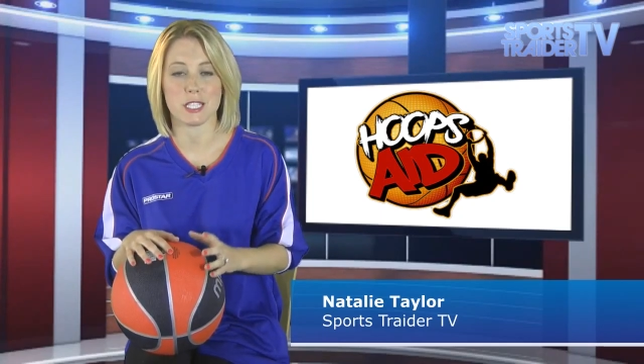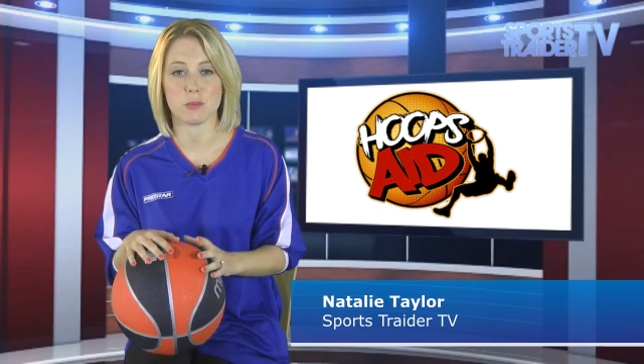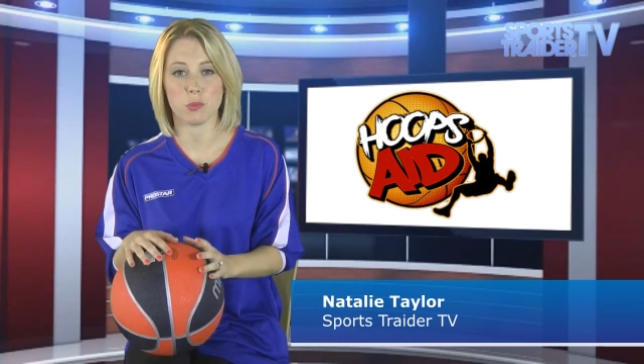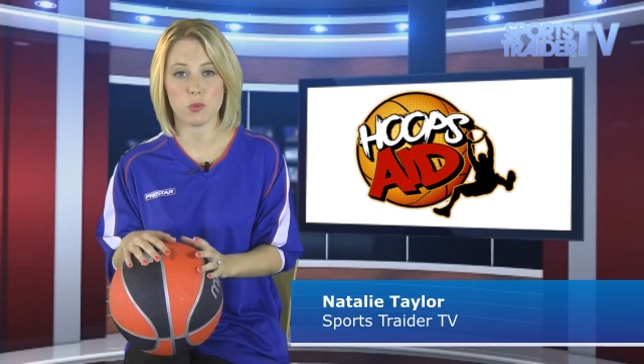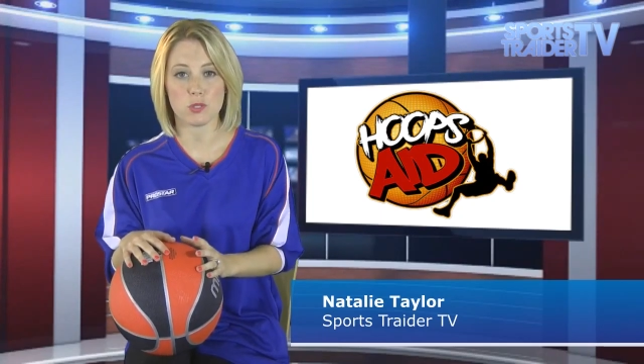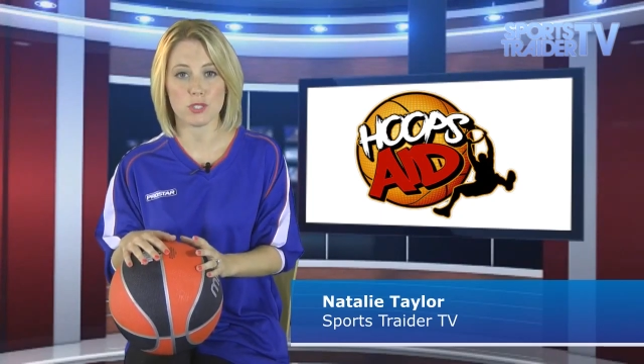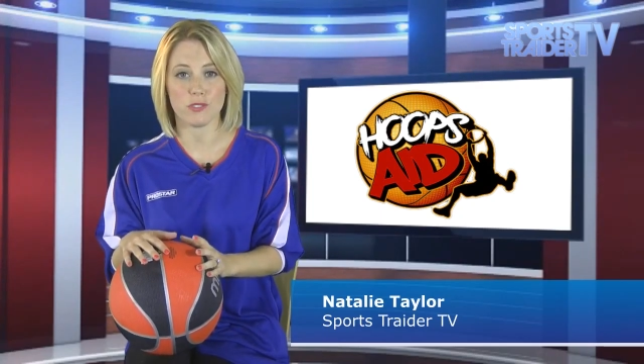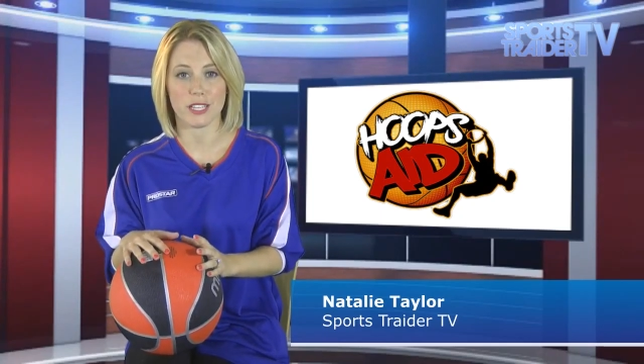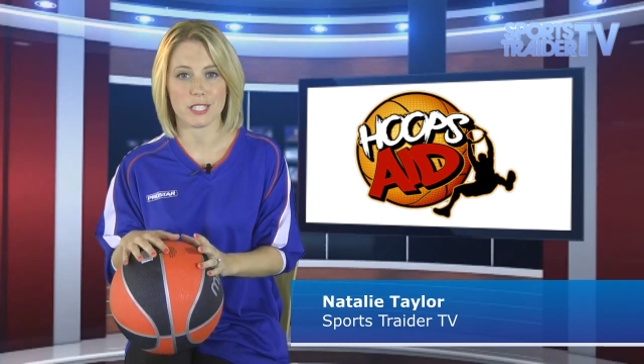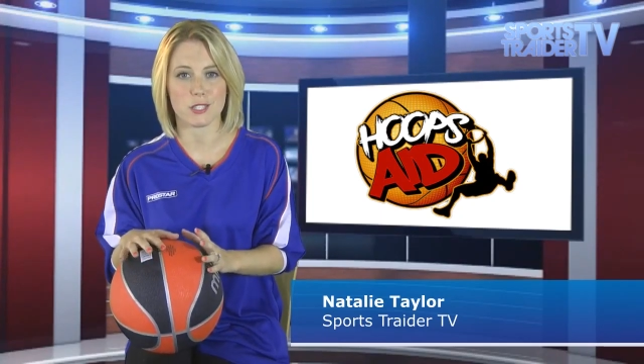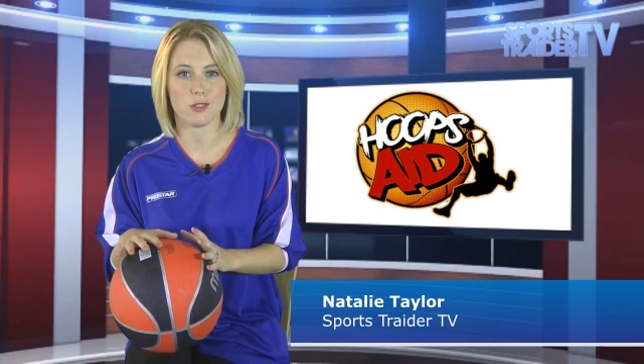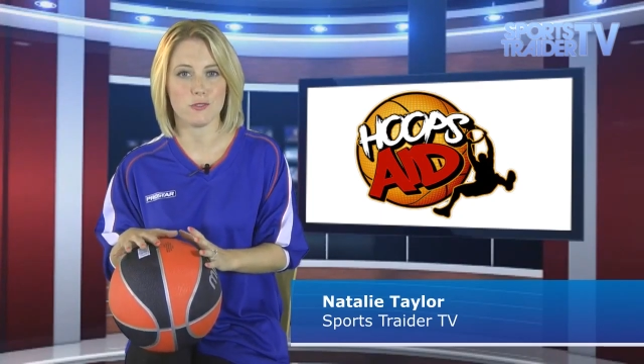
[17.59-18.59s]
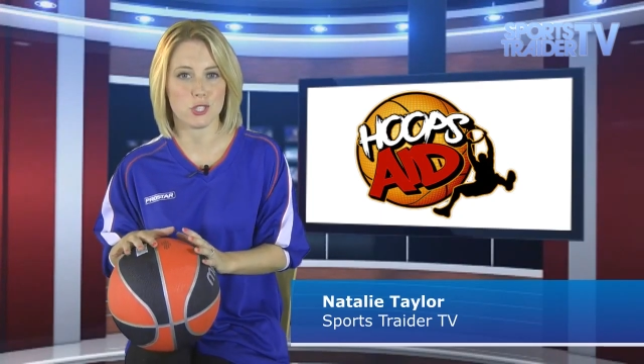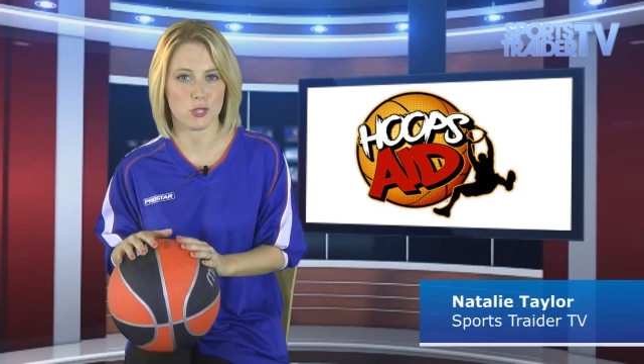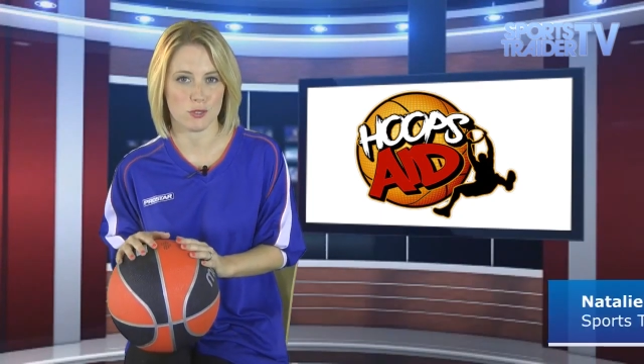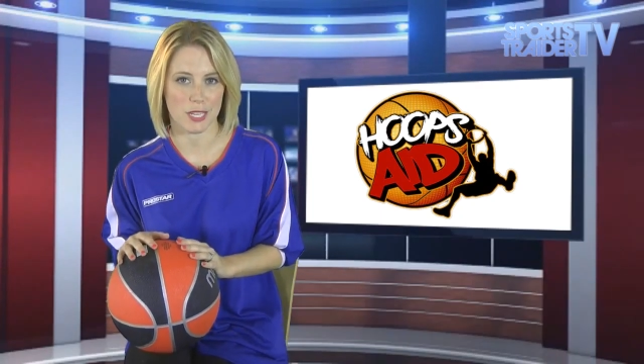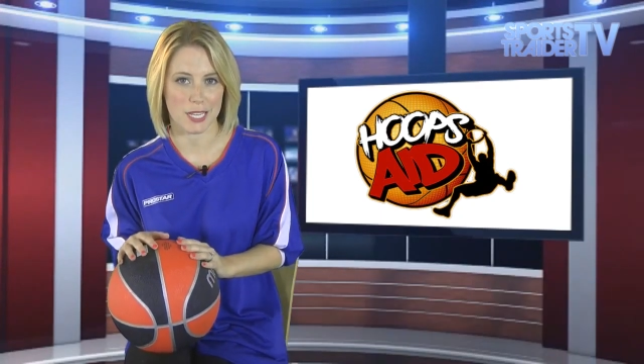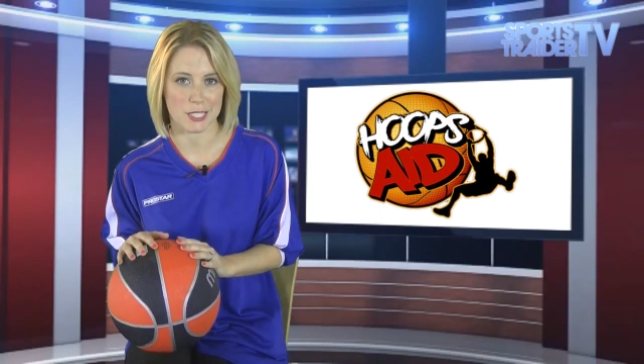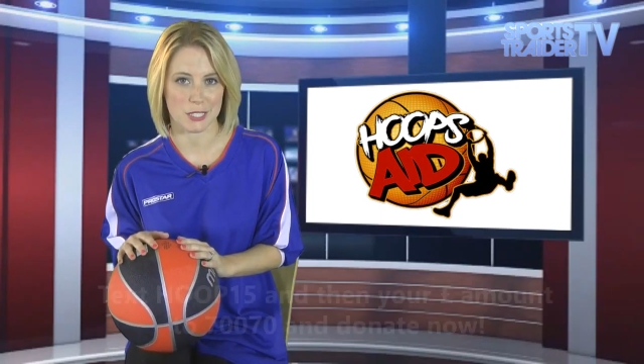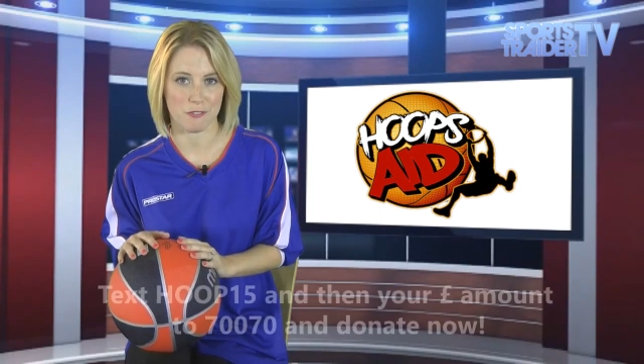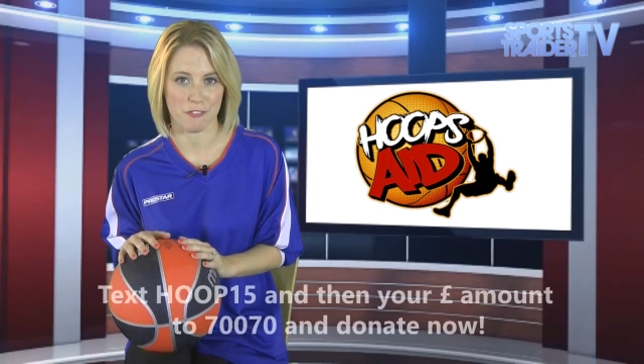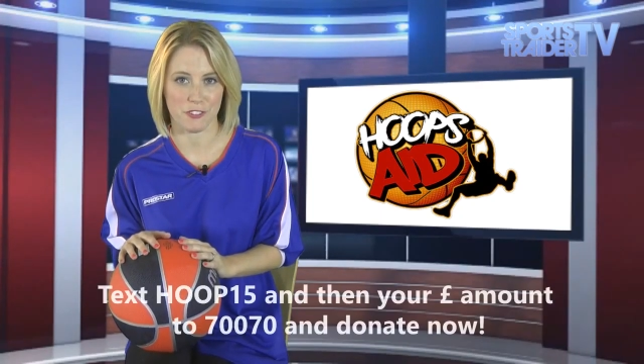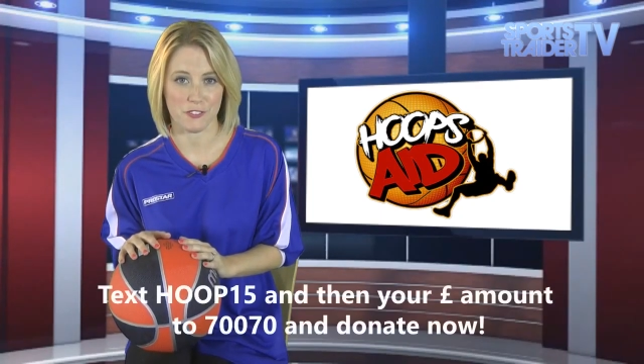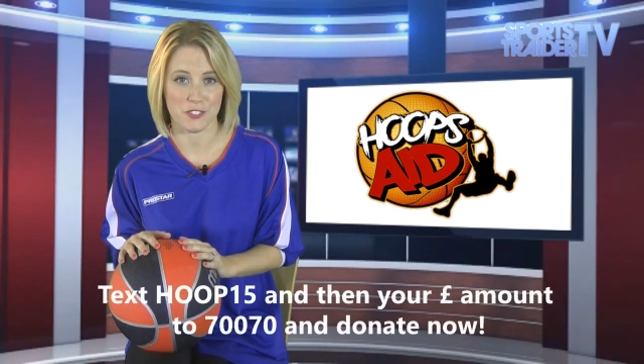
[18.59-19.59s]
sports events of
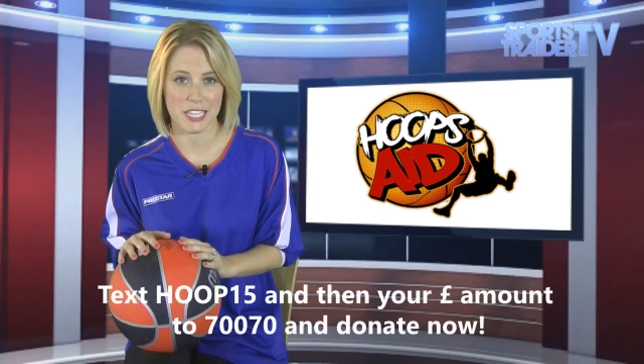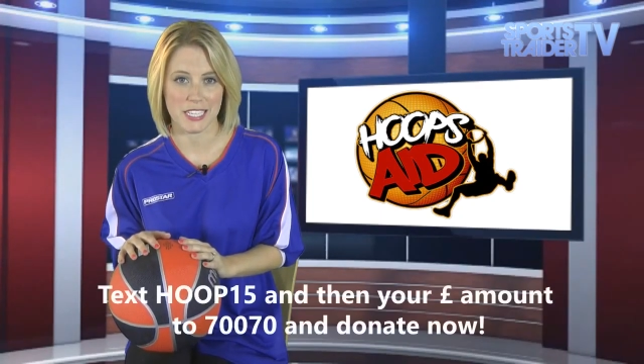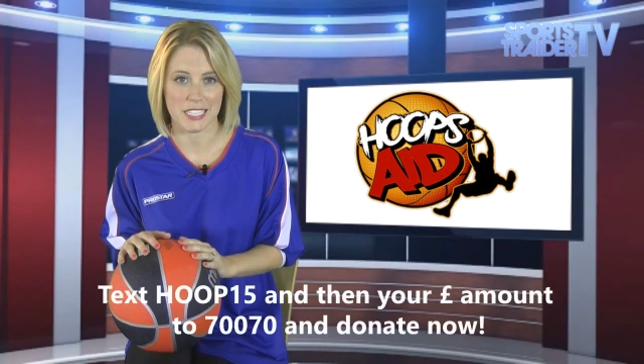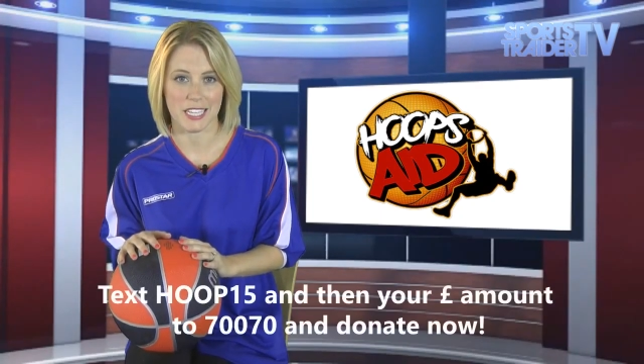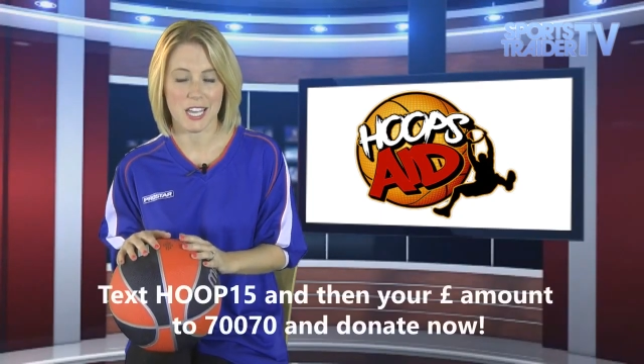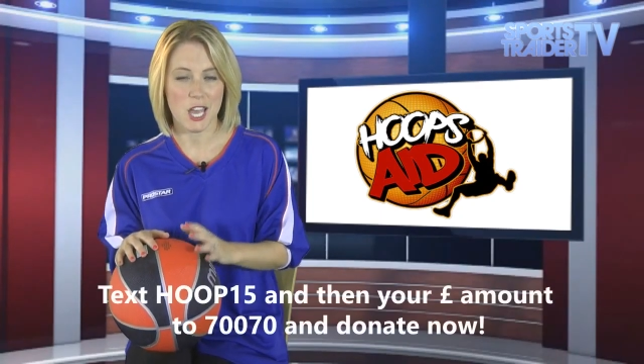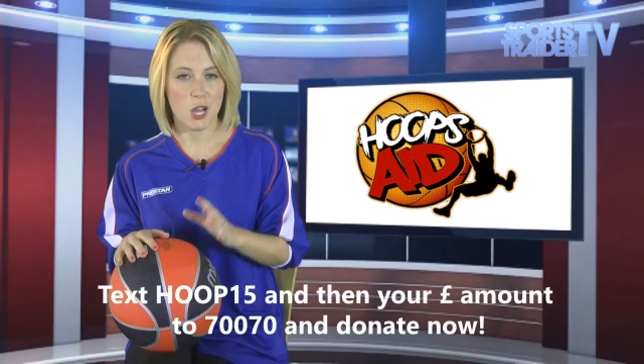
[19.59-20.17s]
2015,